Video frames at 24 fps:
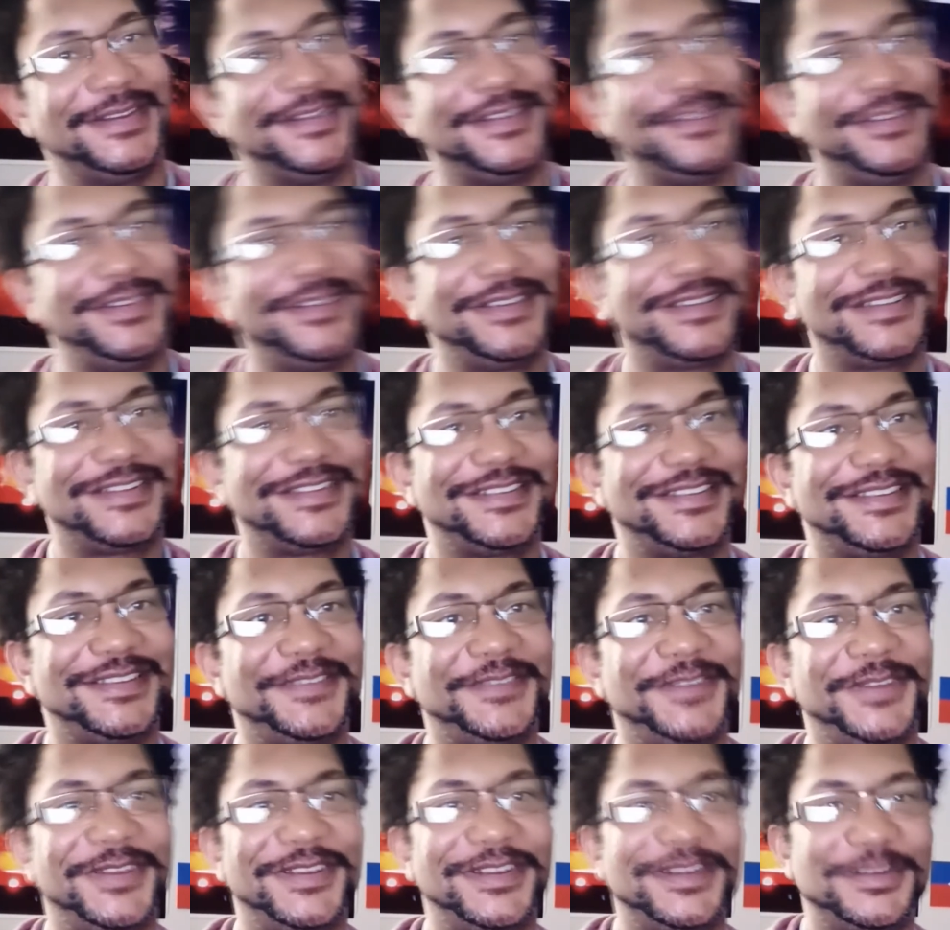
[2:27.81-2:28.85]
You gotta, if
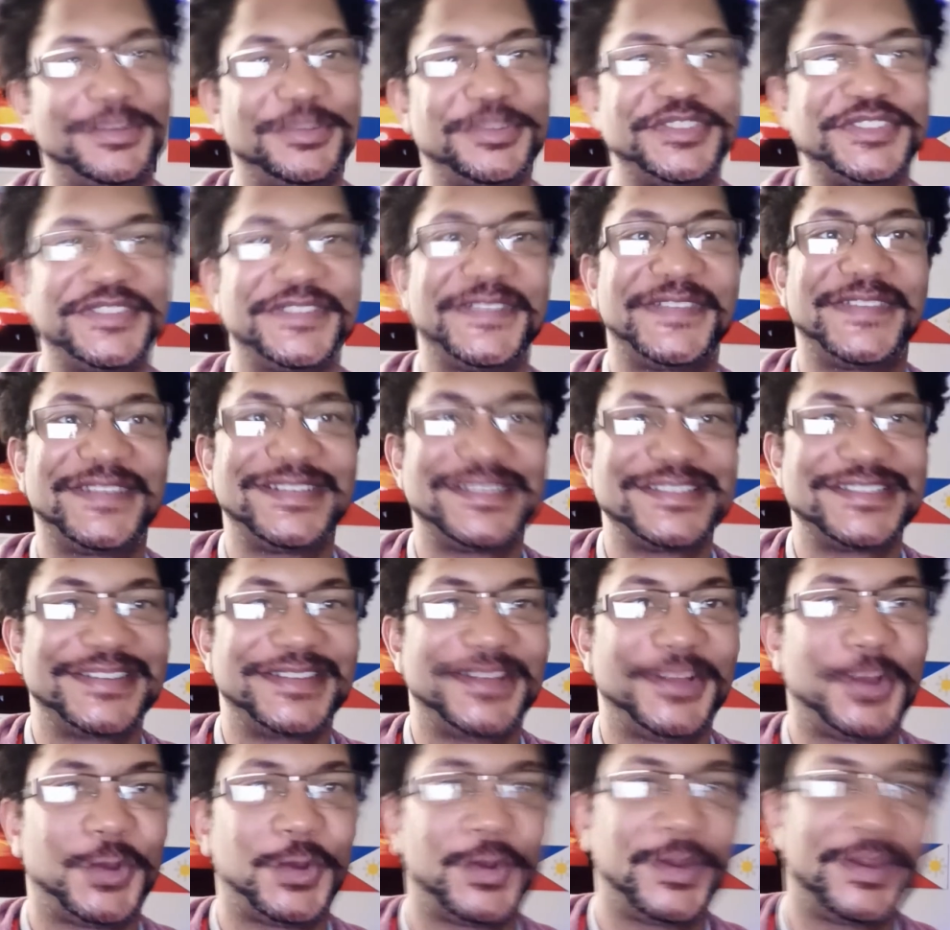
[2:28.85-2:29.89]
you're gonna put your fingers
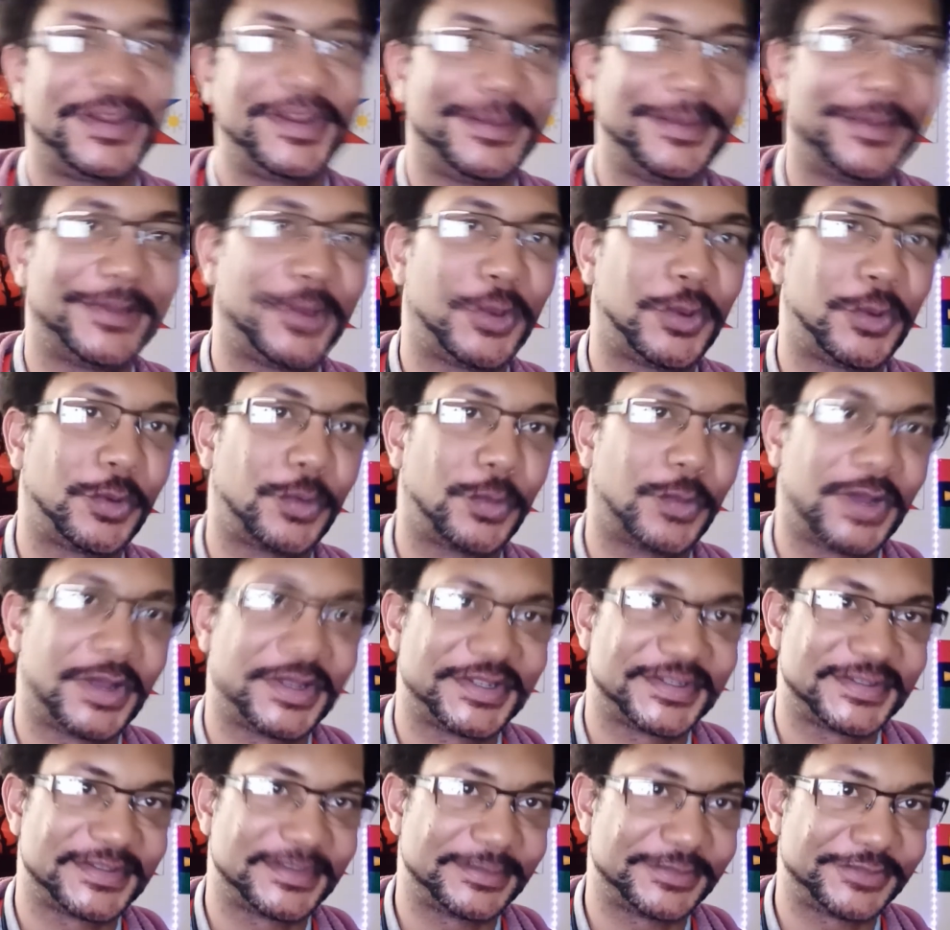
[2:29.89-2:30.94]
anywhere, you might wanna
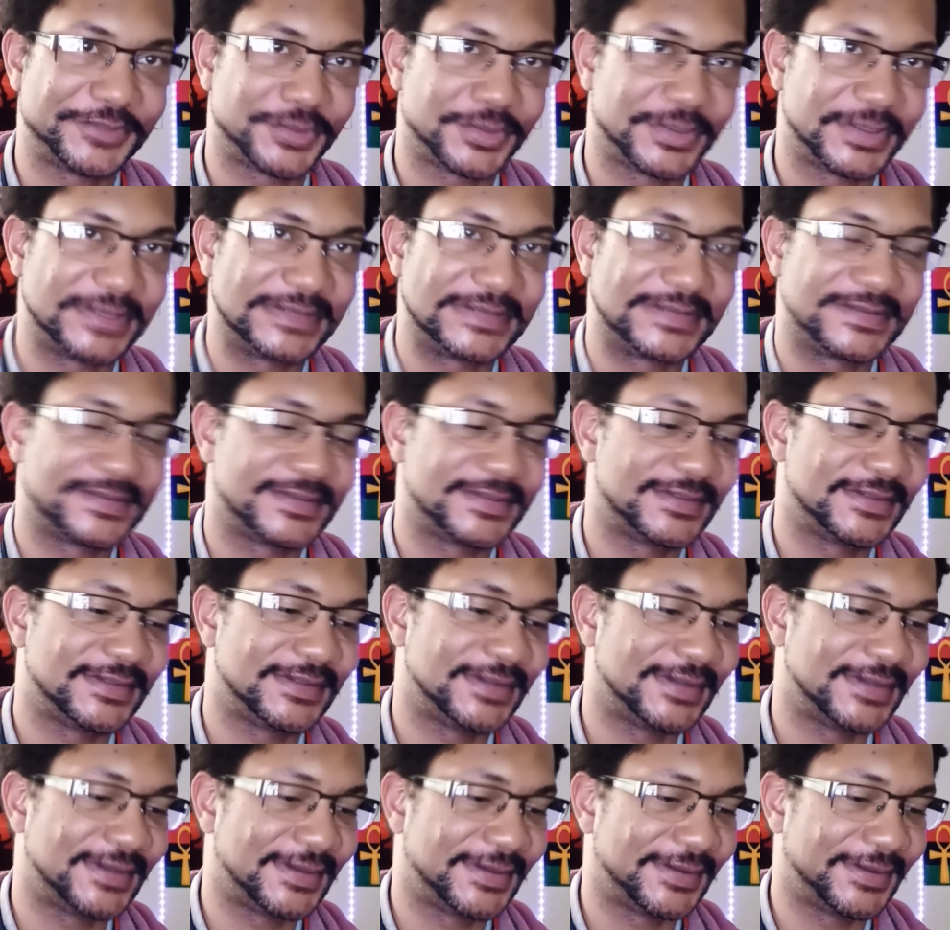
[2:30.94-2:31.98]
wash them joints.
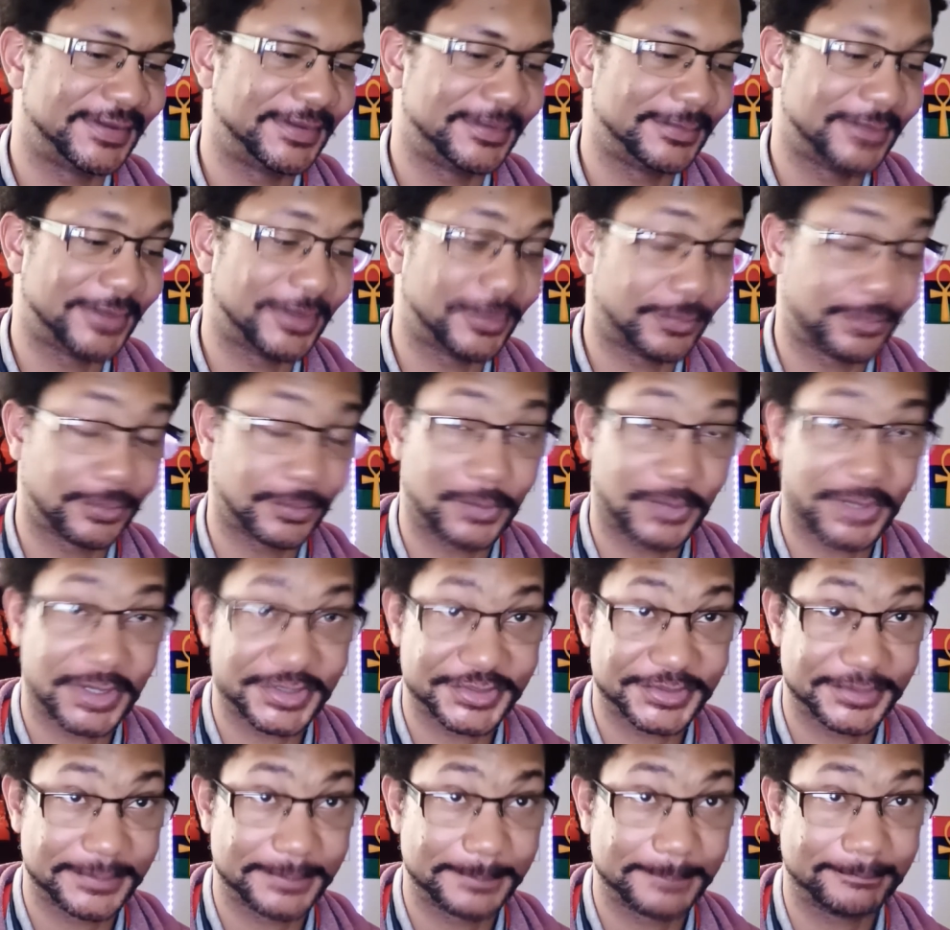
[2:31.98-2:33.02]
You might wanna wash
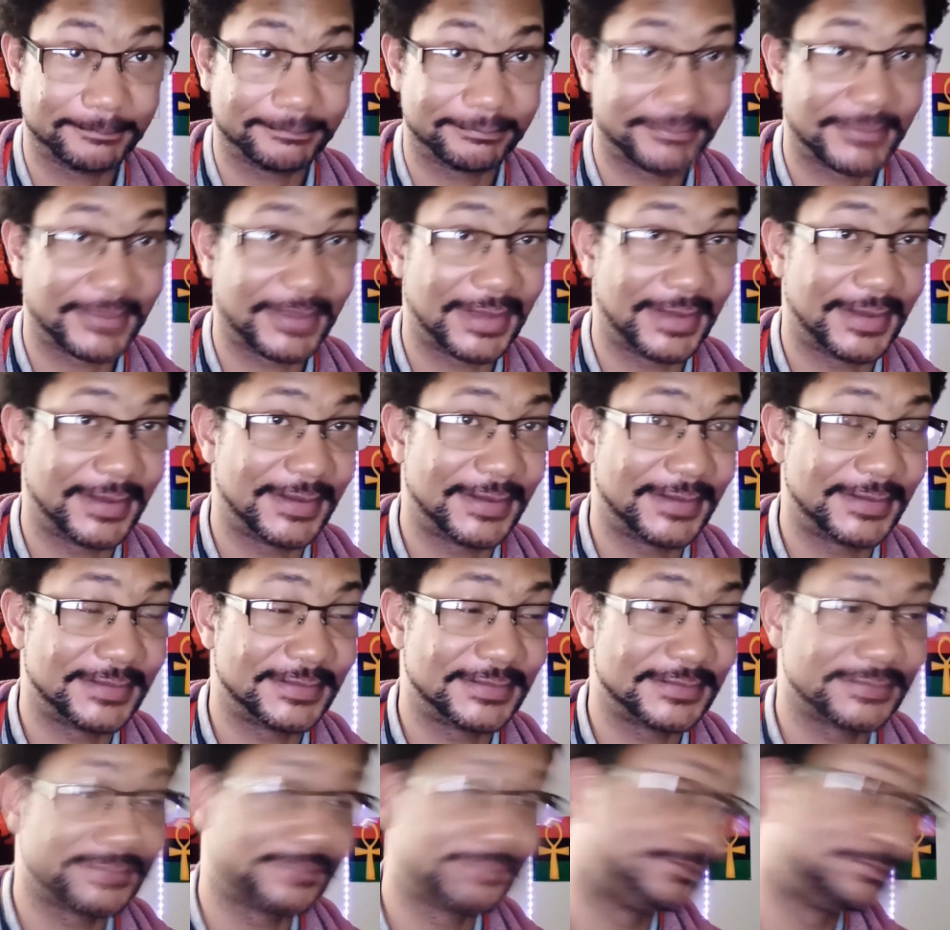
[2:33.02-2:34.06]
them,
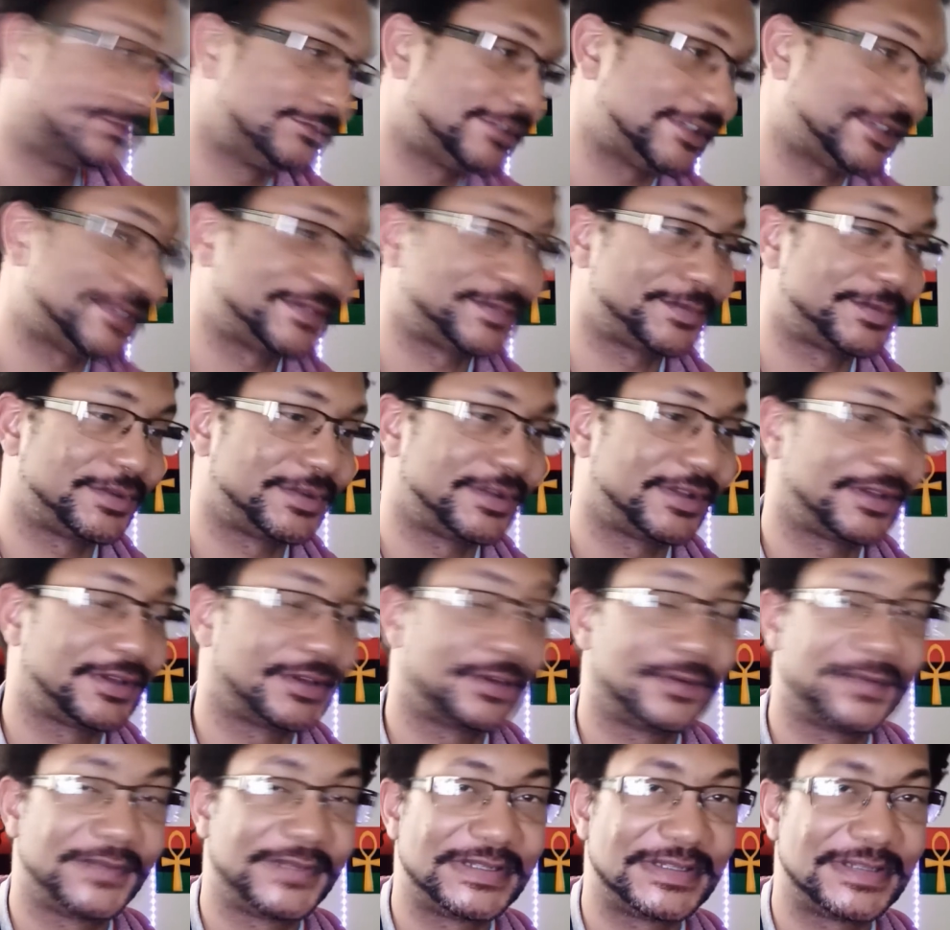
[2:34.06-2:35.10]
and because we're in the
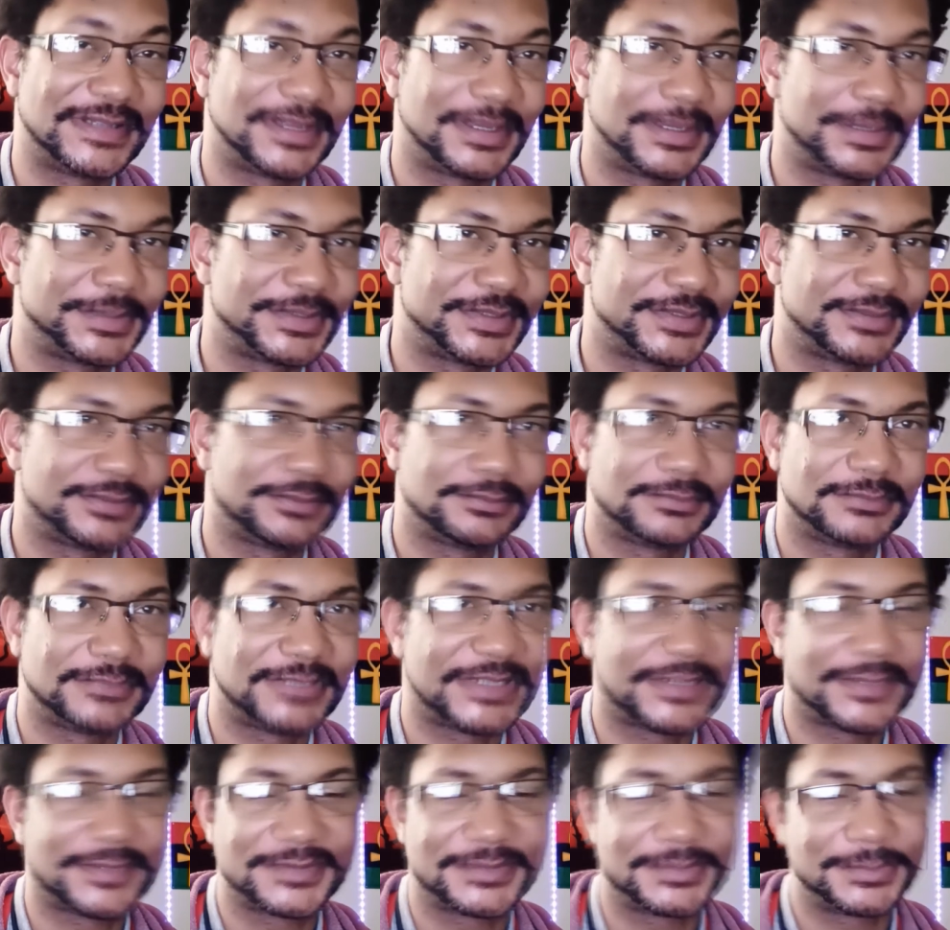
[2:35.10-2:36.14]
COVID times,
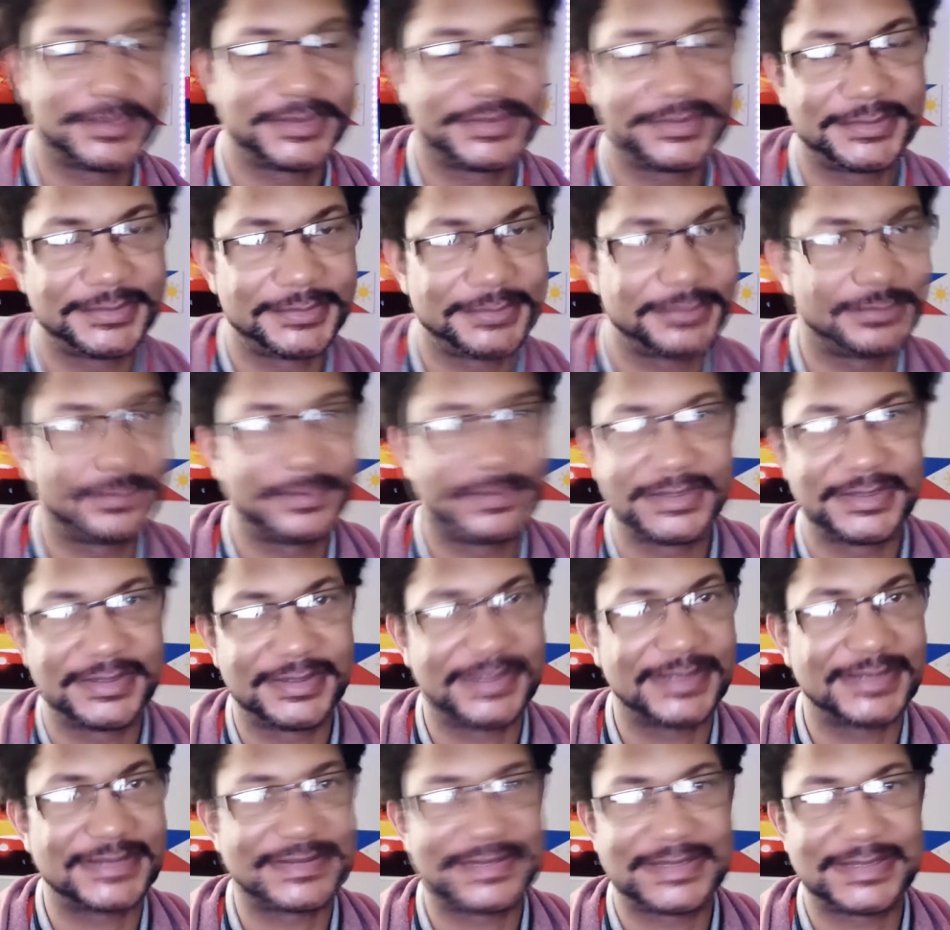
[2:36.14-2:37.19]
douse them with a little bit of
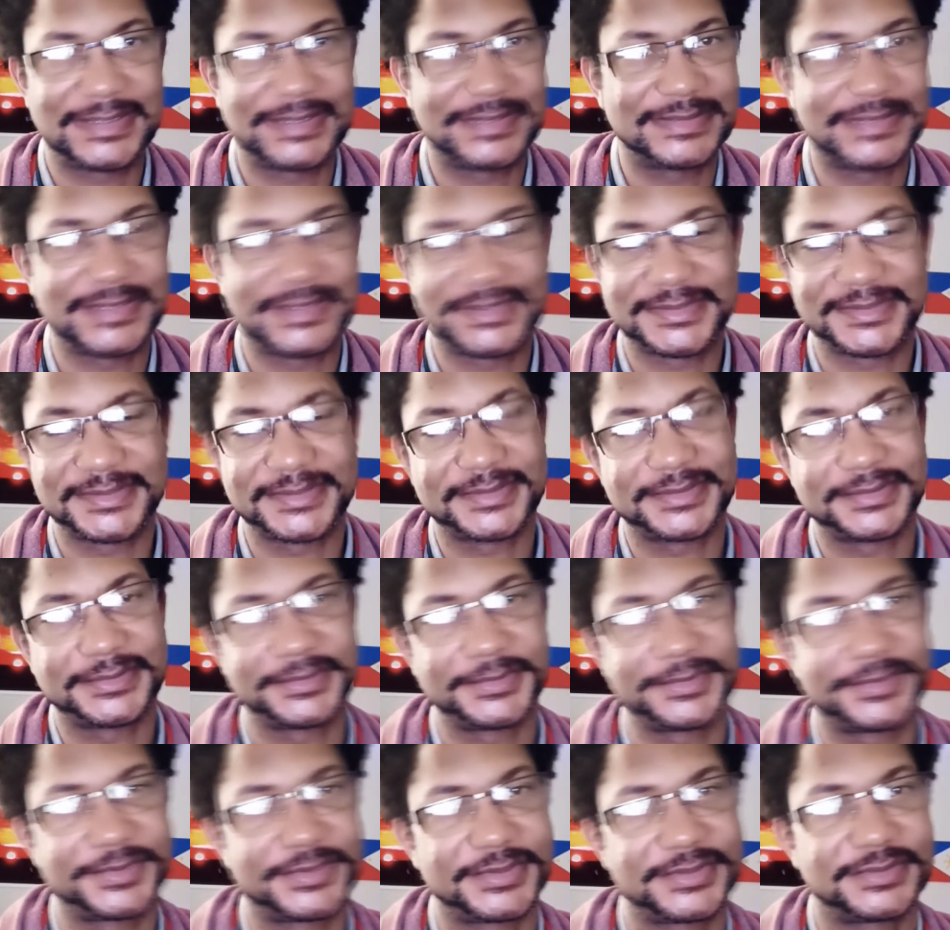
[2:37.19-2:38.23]
that sanitizer
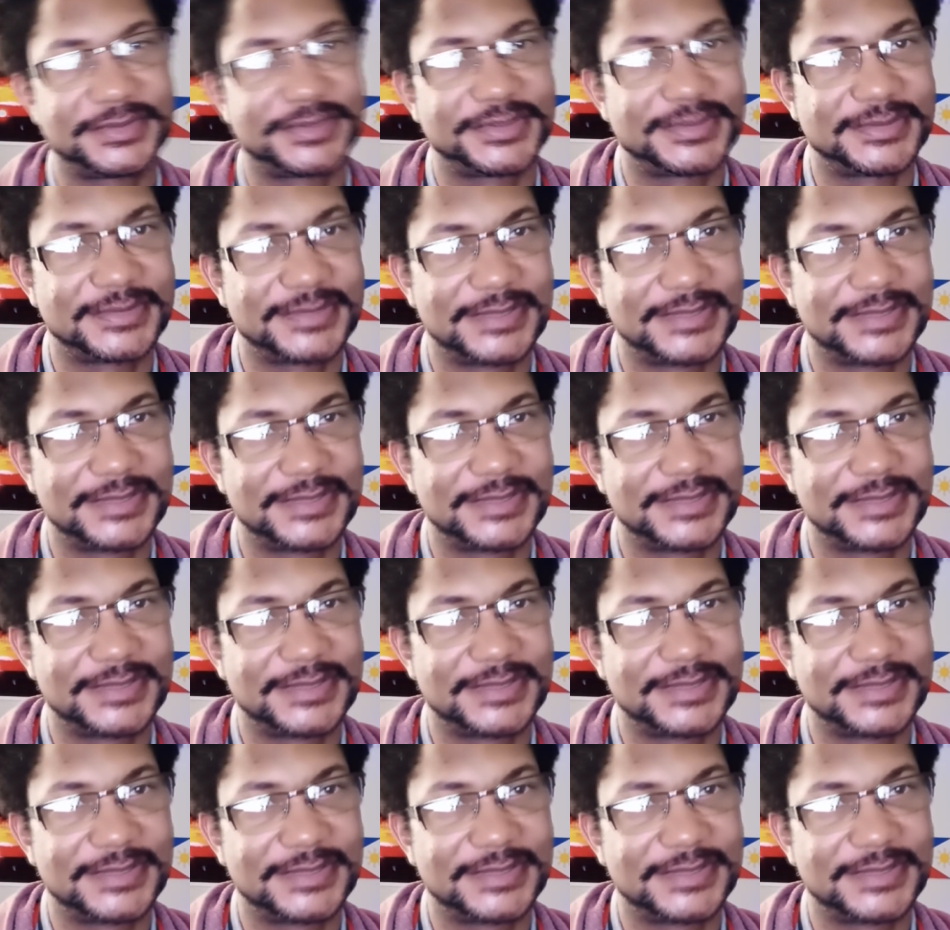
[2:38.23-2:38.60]
solution. Just